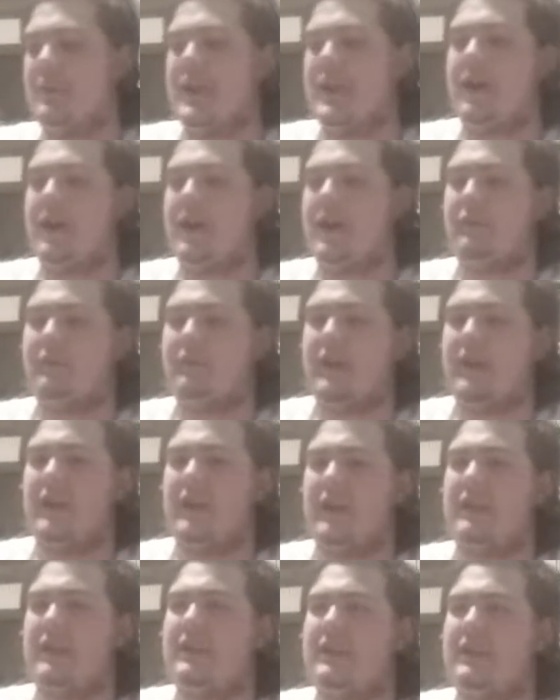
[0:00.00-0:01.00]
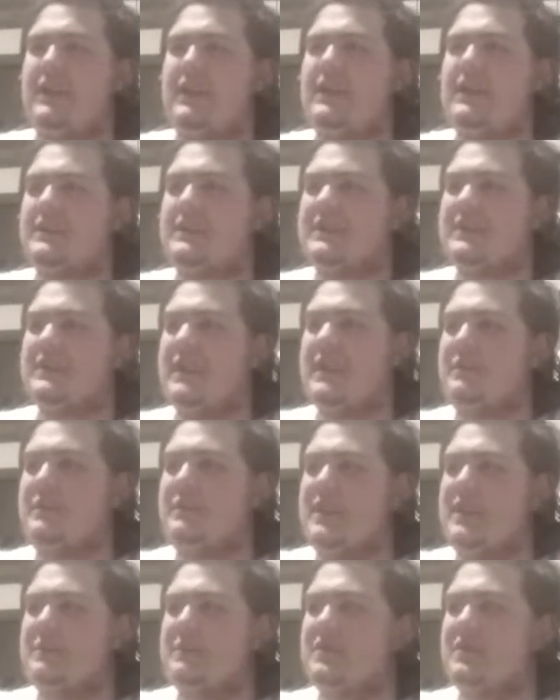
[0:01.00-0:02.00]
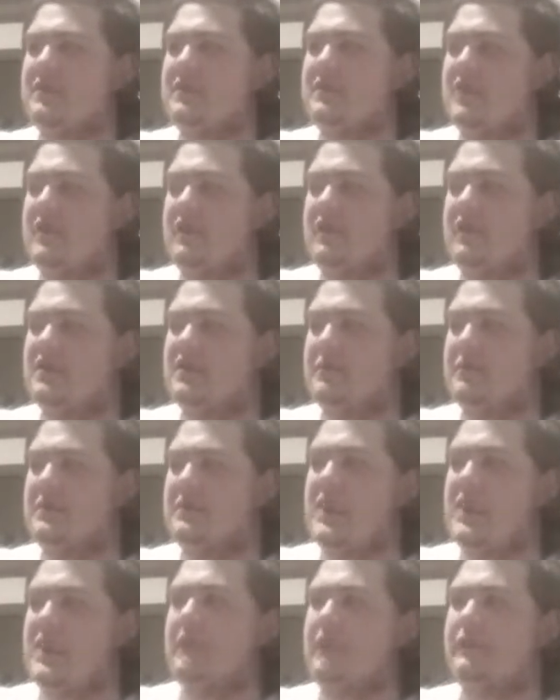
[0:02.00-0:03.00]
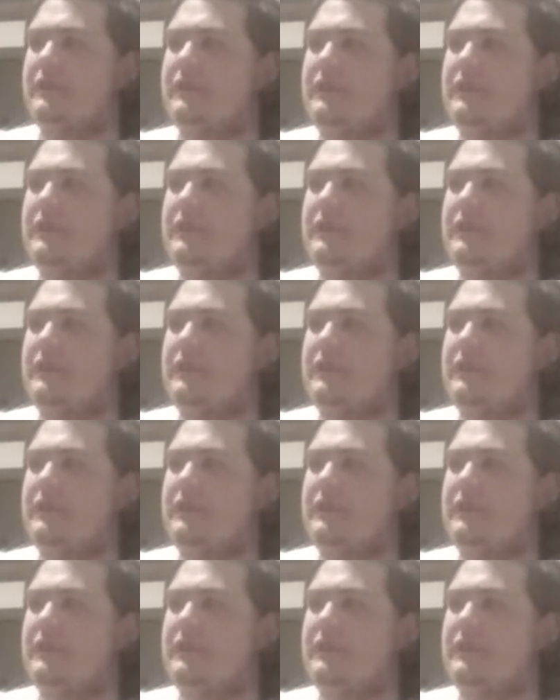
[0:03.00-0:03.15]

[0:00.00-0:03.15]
yeah, Alpha Flight. I think that's the name of the episode. Was Alpha